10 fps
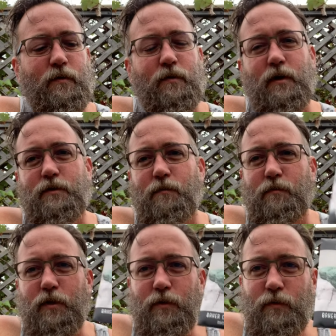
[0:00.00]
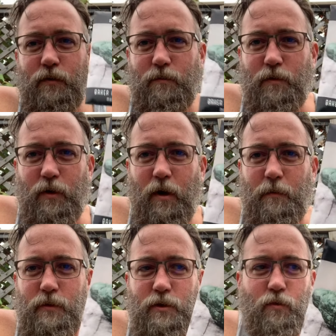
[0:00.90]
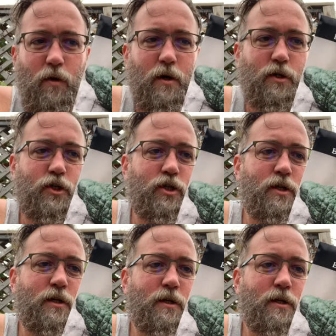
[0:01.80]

Got some blue Hubbard squash.